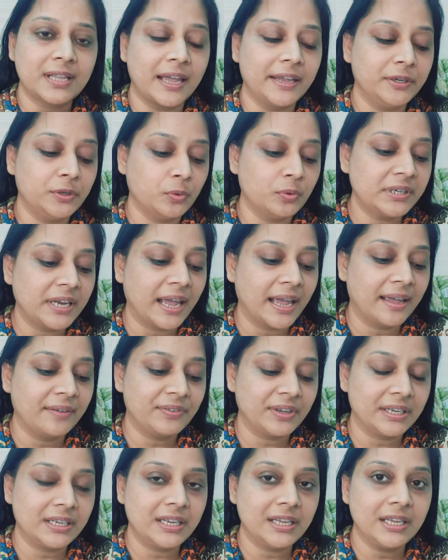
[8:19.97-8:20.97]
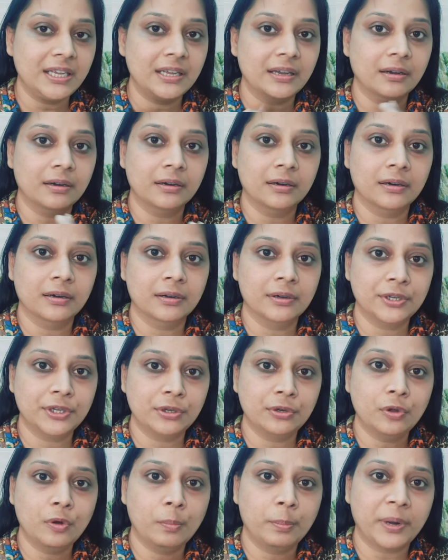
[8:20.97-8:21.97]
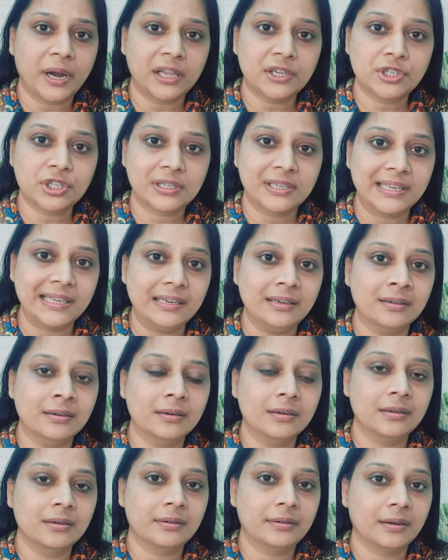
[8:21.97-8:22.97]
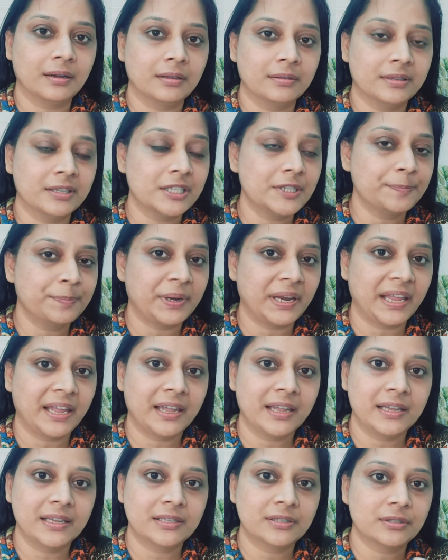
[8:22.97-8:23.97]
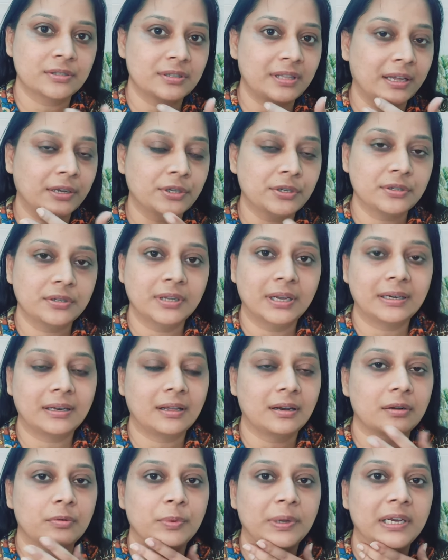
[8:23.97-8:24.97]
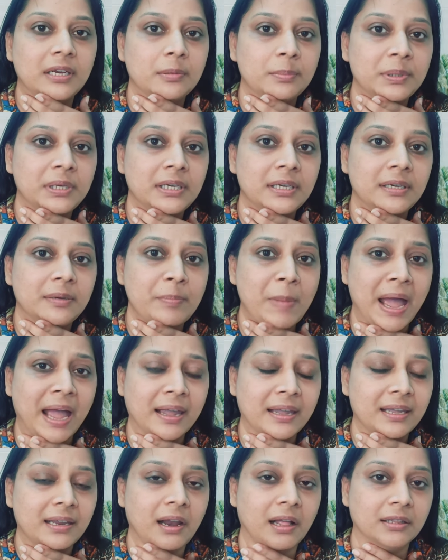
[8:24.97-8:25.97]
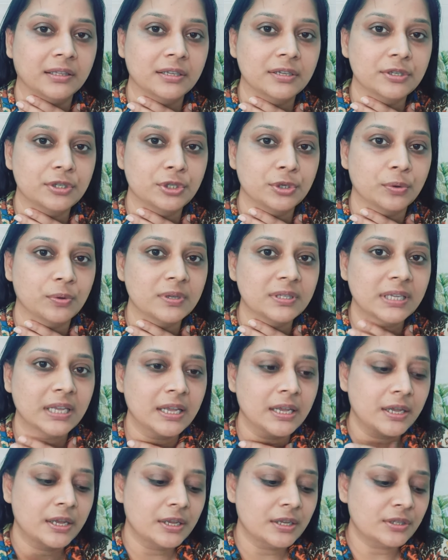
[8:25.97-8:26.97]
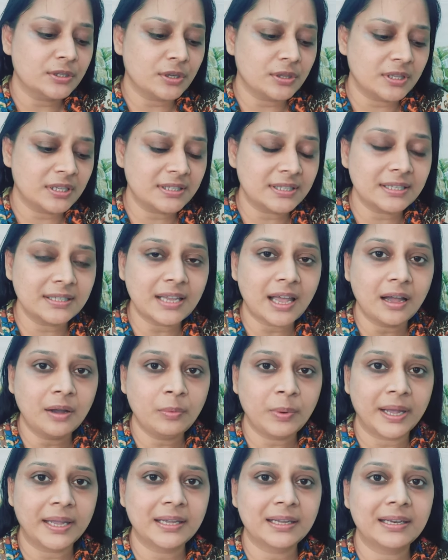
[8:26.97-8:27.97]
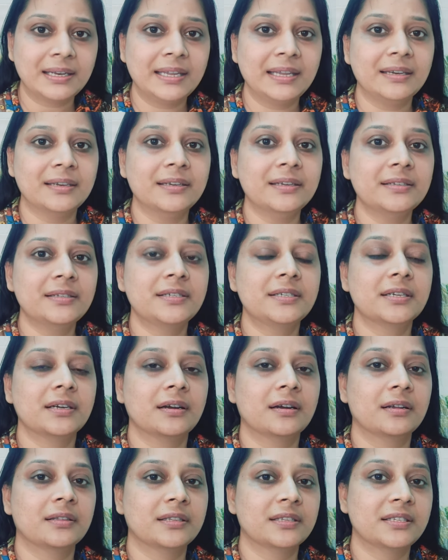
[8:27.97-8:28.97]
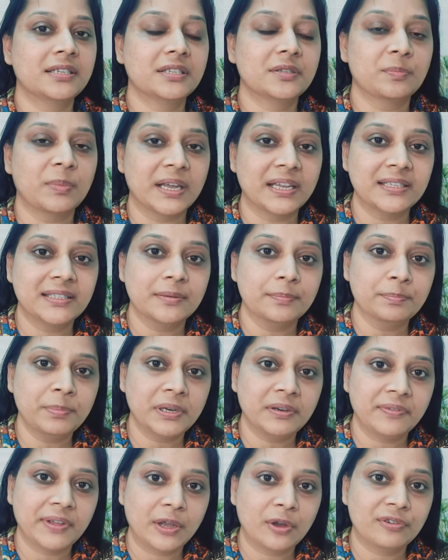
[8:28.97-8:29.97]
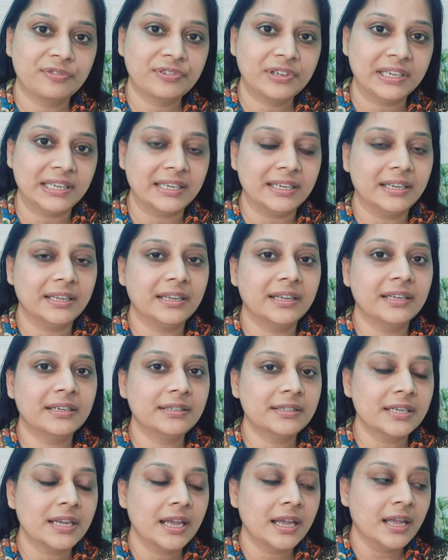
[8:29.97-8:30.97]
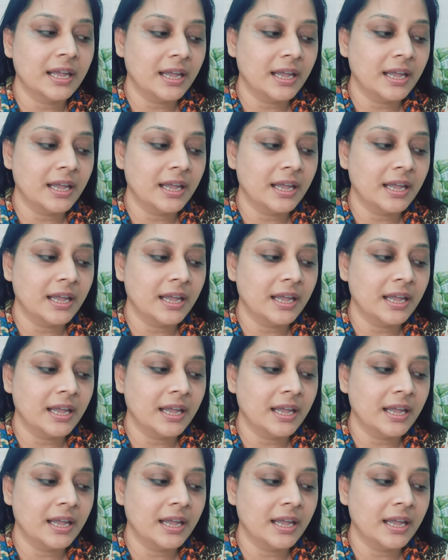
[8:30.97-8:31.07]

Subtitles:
I don't have any brush cleaner, the sprays that are available in MAC and other stores. So this is how I clean it. This is my simple way of cleaning it.